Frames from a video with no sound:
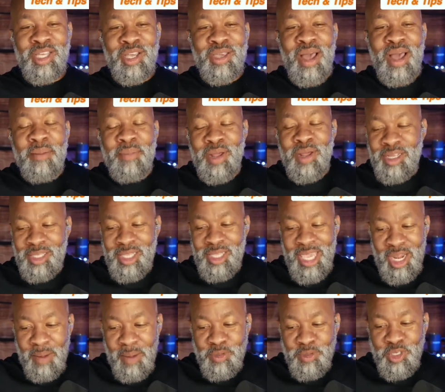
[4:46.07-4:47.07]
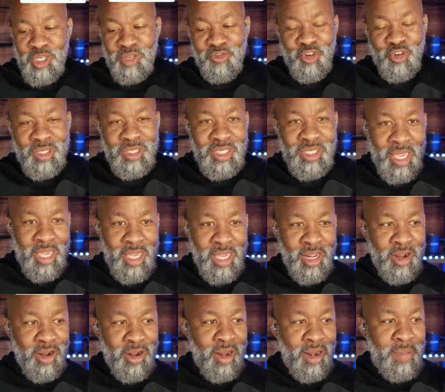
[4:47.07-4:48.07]
let me tell you, I'm going to get up just for a
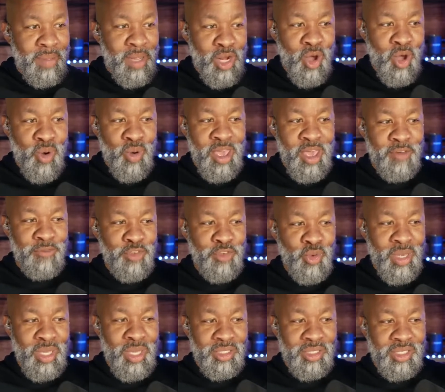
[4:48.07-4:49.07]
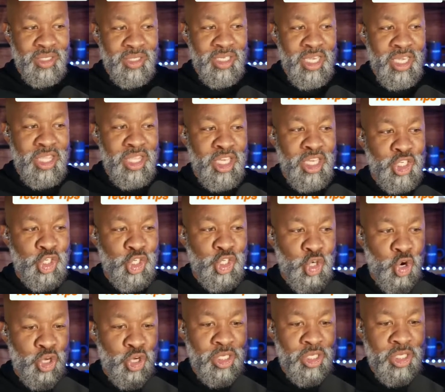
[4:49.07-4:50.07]
second here. Let me know if you can see this
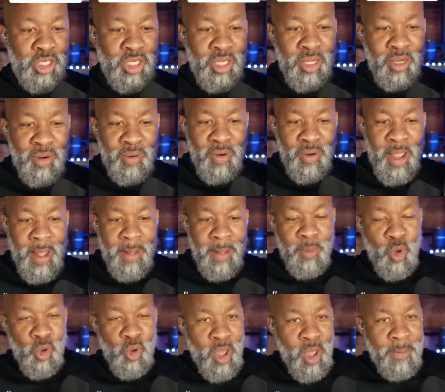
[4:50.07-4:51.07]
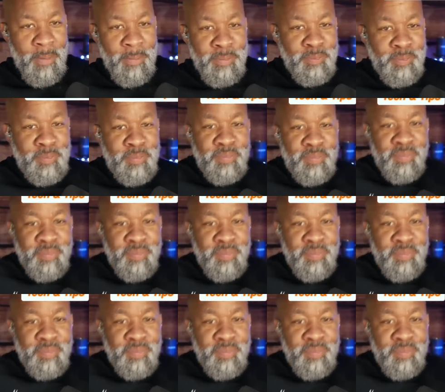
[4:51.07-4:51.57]
shirt, right? Hold on.